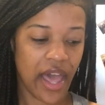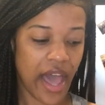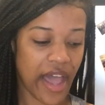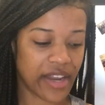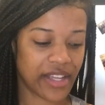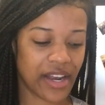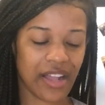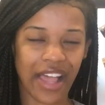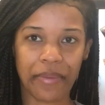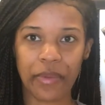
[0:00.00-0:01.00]
And then a
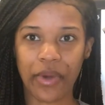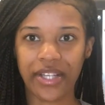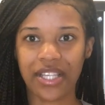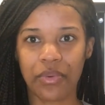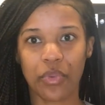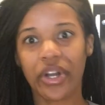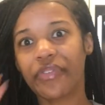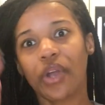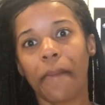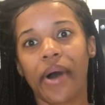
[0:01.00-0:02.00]
lot of people always say, well, what if
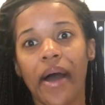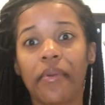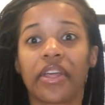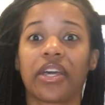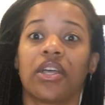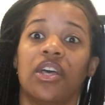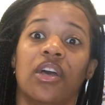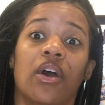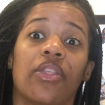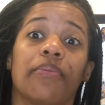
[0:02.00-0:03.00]
you're in public?
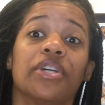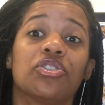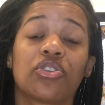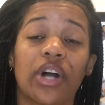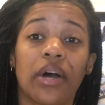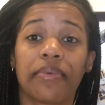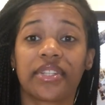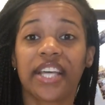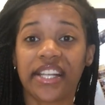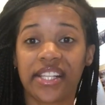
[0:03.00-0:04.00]
The menstrual cup
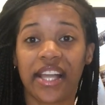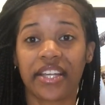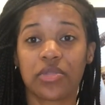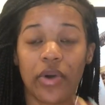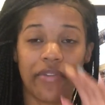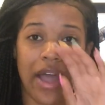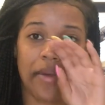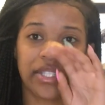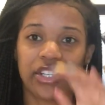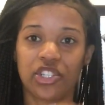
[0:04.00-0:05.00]
technically lasts 12
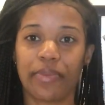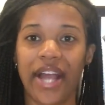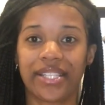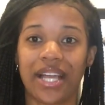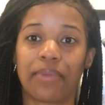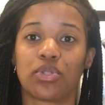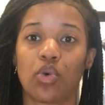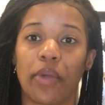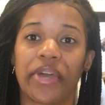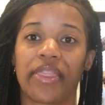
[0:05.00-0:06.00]
hours because your body's not
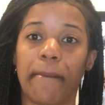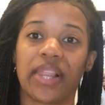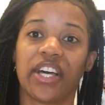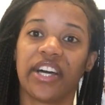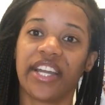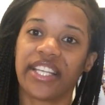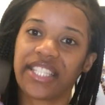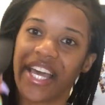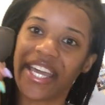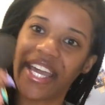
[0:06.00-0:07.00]
absorbing the blood. It's
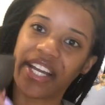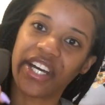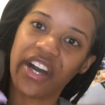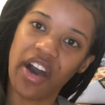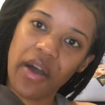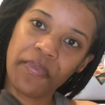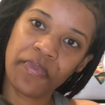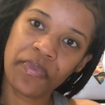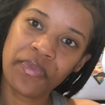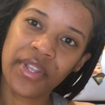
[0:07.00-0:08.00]
like in a cup.
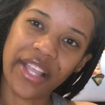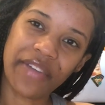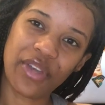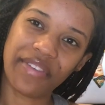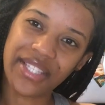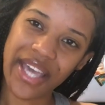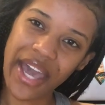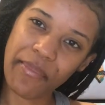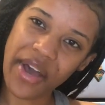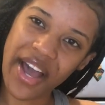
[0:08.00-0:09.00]
Like if you have a
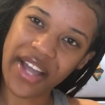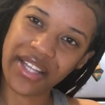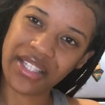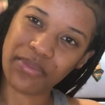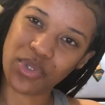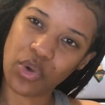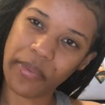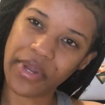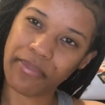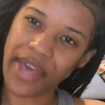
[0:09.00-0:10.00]
tampon, it's
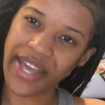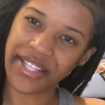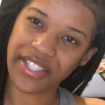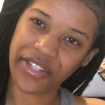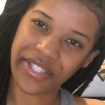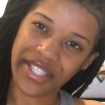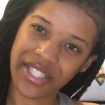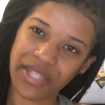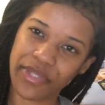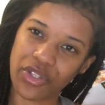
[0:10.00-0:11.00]
absorbing it back into your
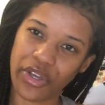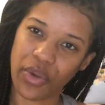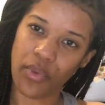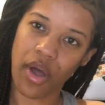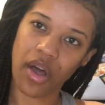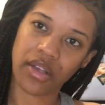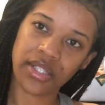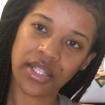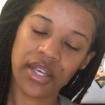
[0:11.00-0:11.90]
system. It's on your walls.